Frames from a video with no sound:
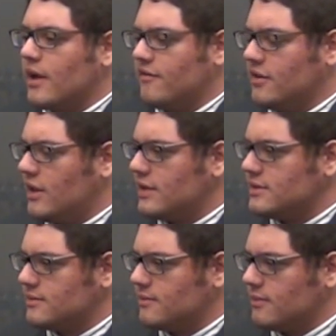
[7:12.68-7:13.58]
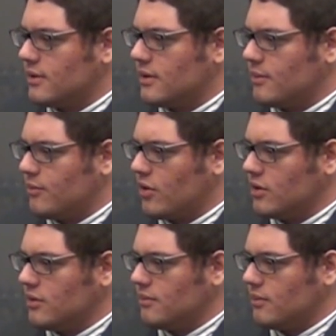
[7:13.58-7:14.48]
Everest mm -hmm. uh, mm-hmm.
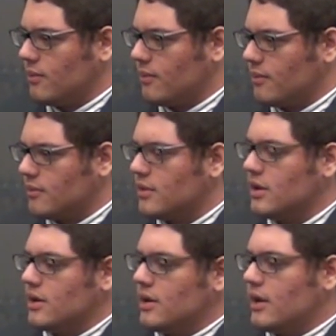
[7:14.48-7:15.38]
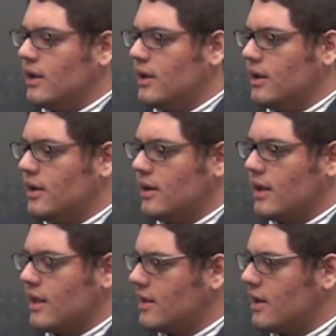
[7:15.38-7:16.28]
program. Mm -hmm.
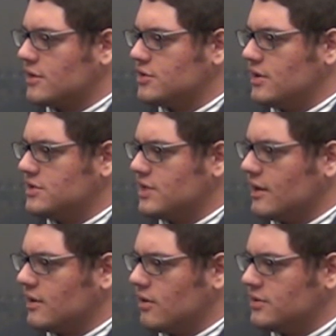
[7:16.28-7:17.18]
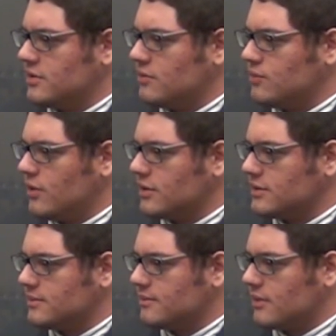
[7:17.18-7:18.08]
uh, you actually check out the
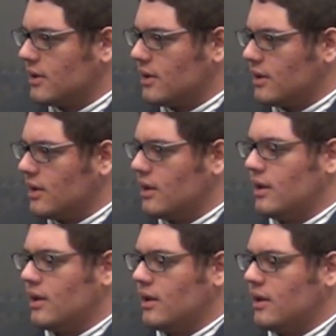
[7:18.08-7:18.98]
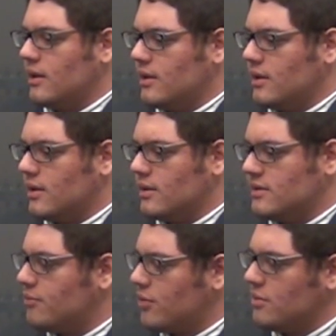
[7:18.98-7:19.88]
networks. Mm -hmm
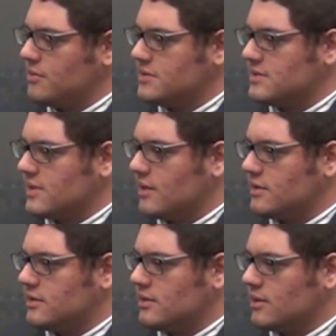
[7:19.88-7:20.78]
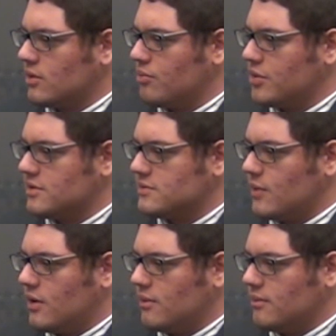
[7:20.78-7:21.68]
and the problems inside the computer as
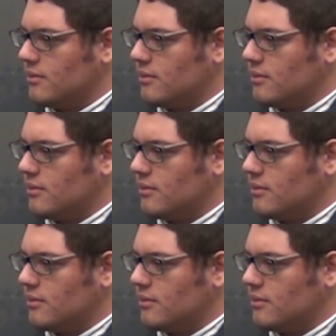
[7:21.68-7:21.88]
well.